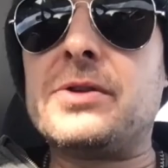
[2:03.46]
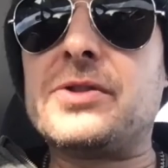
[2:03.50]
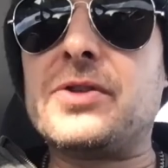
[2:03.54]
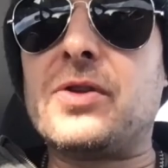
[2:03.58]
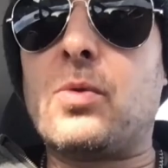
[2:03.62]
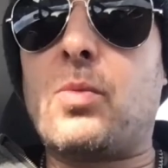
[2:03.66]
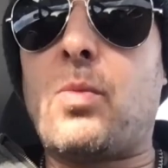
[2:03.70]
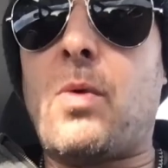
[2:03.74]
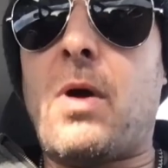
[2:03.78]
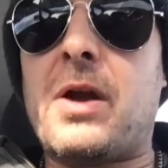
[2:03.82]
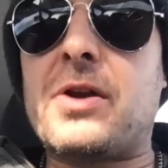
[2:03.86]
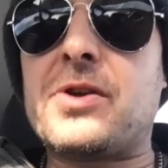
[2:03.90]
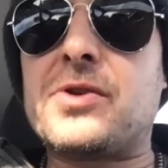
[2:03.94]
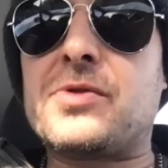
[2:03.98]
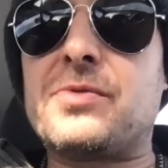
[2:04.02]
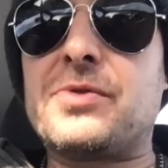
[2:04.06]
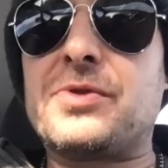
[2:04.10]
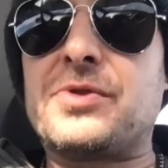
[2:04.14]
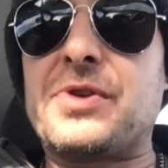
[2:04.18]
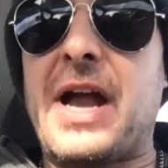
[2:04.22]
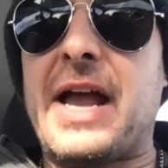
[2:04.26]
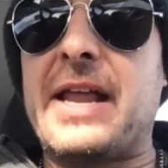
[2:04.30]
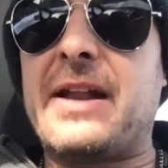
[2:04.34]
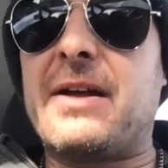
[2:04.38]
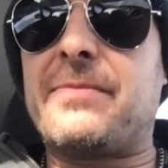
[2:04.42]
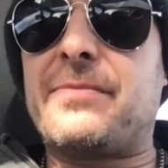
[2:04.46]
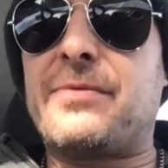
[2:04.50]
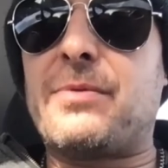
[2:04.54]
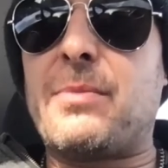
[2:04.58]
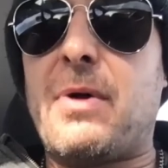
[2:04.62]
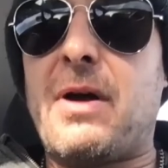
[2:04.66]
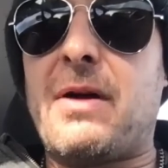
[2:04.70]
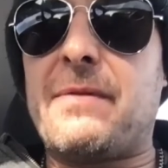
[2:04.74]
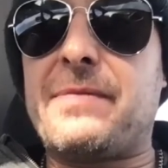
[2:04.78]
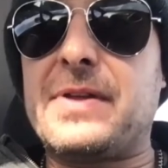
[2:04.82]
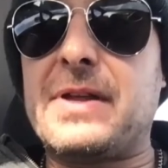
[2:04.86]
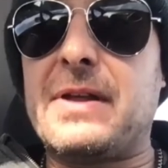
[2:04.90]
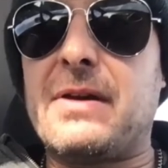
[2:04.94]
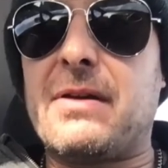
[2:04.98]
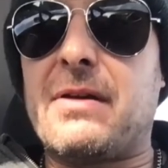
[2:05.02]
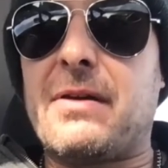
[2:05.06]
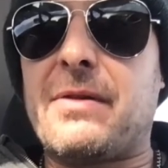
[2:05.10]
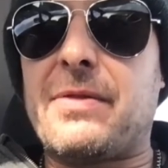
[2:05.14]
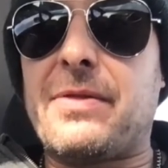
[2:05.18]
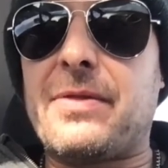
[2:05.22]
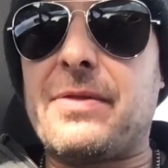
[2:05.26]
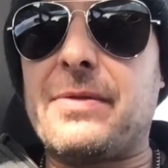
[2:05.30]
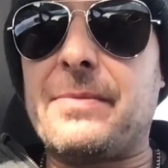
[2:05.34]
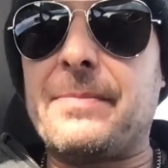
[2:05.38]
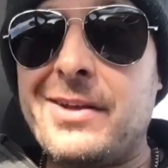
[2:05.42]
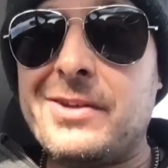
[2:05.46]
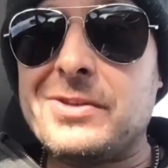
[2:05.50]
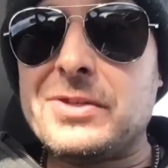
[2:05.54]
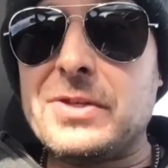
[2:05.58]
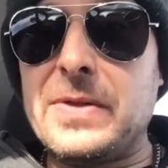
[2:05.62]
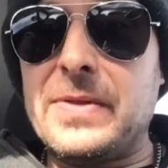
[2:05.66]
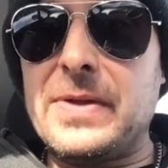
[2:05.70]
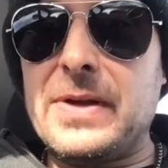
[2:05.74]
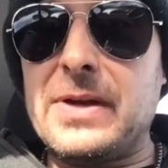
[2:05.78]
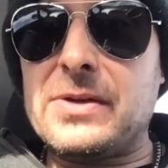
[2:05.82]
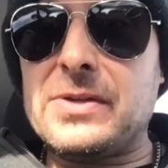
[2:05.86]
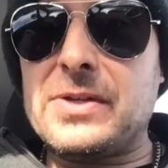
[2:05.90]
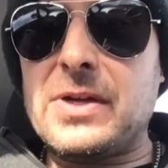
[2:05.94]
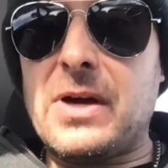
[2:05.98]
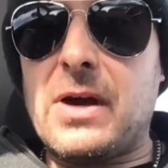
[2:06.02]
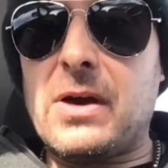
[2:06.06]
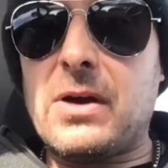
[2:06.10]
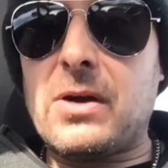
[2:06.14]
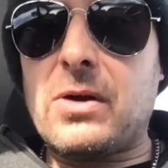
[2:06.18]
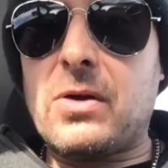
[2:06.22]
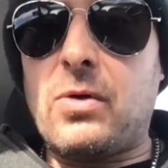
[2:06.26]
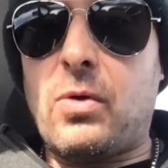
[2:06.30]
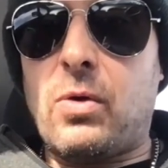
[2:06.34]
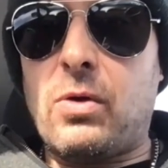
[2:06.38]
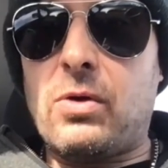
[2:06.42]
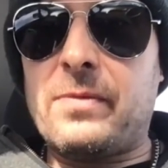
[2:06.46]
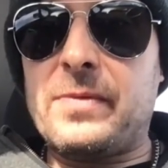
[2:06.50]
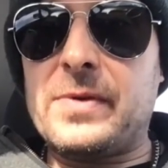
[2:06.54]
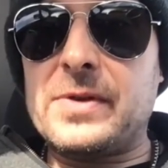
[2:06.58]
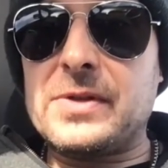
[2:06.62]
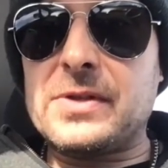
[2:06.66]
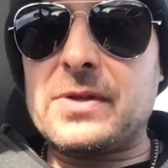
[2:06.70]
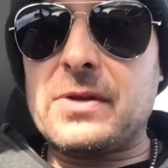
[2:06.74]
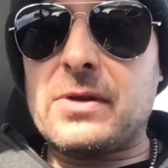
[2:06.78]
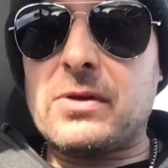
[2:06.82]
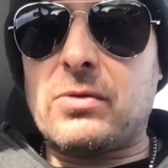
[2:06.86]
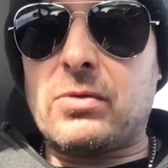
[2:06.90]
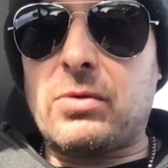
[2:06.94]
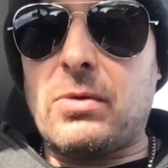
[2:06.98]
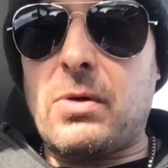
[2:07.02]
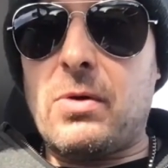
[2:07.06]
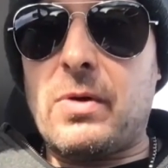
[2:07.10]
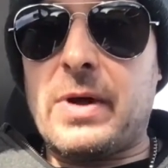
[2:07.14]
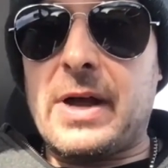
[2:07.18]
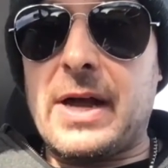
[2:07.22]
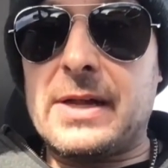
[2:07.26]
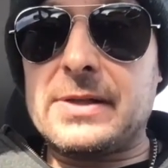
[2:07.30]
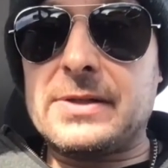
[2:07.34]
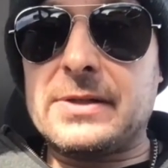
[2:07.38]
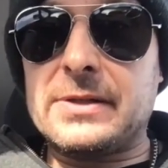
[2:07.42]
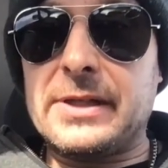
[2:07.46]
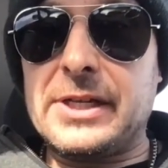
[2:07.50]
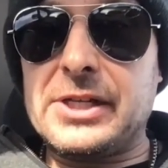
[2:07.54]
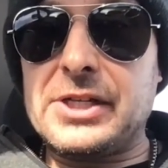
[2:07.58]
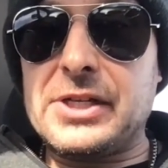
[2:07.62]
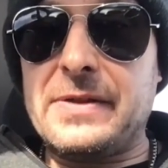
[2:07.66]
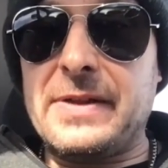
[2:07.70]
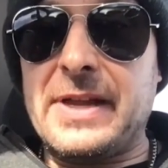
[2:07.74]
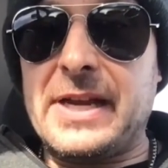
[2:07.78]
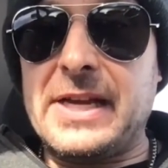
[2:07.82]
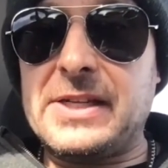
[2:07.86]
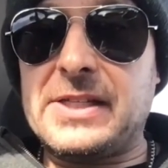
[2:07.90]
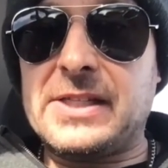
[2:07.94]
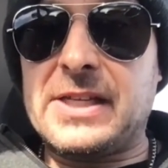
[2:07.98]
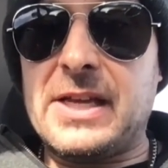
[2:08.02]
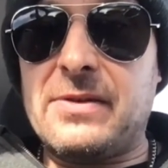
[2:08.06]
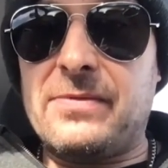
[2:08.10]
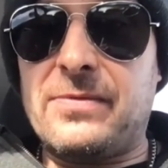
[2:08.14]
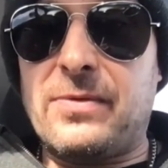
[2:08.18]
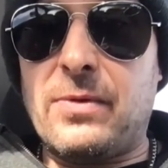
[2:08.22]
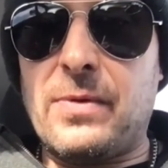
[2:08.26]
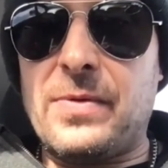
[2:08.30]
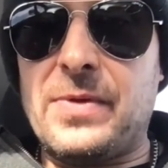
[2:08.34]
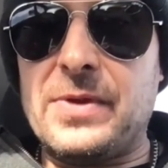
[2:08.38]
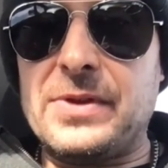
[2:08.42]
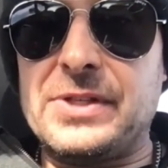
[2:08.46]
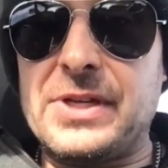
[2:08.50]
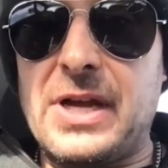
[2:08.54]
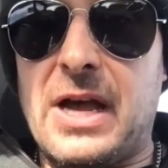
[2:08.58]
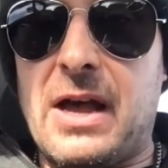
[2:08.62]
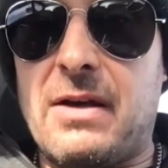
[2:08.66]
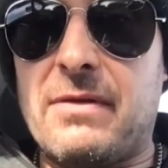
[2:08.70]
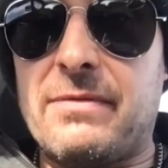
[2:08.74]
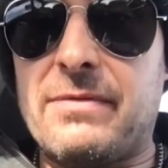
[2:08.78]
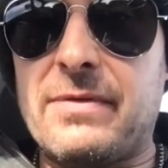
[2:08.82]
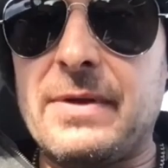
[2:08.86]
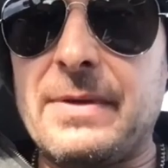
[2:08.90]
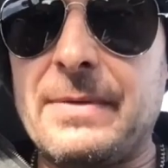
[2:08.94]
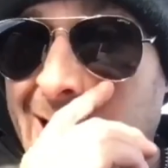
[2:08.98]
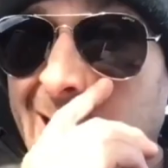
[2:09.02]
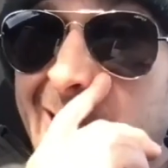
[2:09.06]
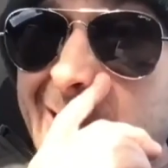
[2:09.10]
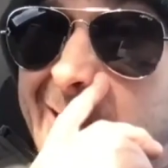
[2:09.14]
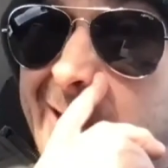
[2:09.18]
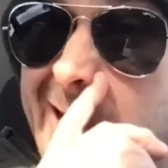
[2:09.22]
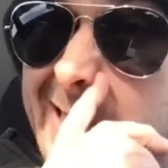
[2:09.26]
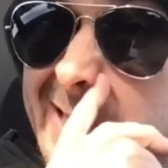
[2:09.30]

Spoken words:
till the waters were dried up from off the earth. So there's our Corvus, our crow constellation. Then he sent forth a dove, and